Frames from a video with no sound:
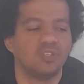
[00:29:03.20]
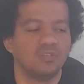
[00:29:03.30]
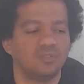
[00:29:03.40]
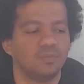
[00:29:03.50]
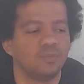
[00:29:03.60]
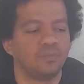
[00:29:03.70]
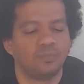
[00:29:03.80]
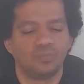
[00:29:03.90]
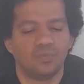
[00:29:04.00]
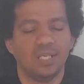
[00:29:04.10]
of.
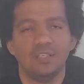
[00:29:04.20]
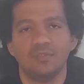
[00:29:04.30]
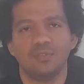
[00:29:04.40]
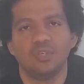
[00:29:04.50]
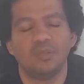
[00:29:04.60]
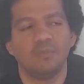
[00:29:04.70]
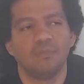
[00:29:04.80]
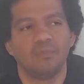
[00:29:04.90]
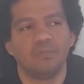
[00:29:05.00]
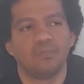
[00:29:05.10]
End the story.
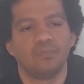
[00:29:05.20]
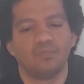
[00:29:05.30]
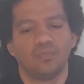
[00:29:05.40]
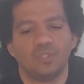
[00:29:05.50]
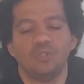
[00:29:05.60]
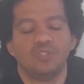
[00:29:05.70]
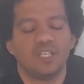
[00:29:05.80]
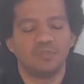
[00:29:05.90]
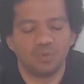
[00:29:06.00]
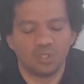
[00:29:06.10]
You
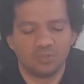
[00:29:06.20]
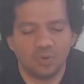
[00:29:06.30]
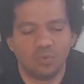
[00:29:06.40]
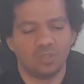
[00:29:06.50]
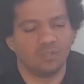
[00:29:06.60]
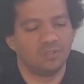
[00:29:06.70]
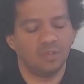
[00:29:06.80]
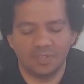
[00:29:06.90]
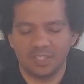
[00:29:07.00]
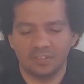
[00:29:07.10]
stay fully focused.
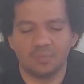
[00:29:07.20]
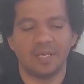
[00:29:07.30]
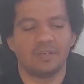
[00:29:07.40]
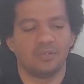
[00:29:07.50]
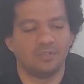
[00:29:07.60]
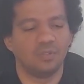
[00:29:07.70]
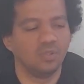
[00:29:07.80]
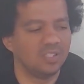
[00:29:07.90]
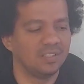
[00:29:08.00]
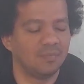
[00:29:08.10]
Nothing else matters. The
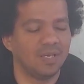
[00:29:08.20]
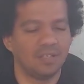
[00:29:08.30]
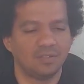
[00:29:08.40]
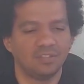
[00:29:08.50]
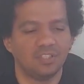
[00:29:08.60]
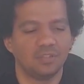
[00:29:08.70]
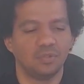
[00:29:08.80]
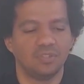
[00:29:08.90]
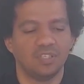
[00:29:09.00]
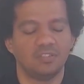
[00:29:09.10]
only thing that matters is that
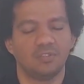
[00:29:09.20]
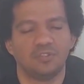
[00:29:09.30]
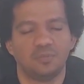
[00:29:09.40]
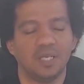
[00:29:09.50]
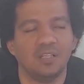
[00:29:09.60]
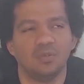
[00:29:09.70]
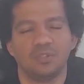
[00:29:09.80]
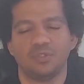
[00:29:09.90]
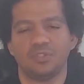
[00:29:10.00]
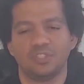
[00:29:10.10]
you recite your spell
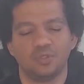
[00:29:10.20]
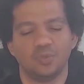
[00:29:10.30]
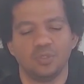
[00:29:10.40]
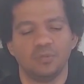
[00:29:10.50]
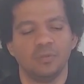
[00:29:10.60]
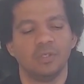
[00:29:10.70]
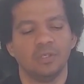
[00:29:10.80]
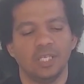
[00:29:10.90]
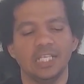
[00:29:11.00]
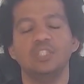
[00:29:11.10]
or your ritual,
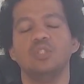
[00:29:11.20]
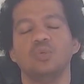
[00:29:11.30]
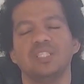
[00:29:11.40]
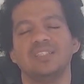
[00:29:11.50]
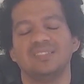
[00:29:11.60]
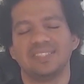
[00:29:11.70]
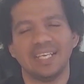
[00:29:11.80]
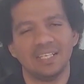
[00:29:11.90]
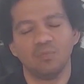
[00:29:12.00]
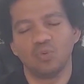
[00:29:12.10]
and you do it the
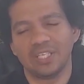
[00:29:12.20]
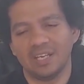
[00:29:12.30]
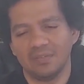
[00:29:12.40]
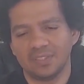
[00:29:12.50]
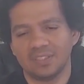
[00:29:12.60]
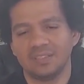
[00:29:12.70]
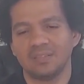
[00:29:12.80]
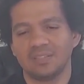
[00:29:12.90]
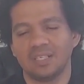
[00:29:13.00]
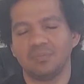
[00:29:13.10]
same way every
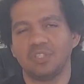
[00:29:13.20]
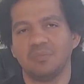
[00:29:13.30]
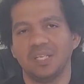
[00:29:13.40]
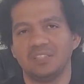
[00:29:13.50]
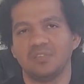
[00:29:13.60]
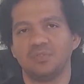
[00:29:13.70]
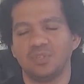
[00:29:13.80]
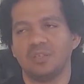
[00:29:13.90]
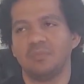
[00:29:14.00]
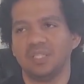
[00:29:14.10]
single time to the best of
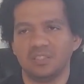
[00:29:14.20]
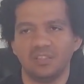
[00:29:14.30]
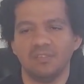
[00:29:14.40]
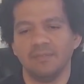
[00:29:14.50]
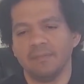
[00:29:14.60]
your ability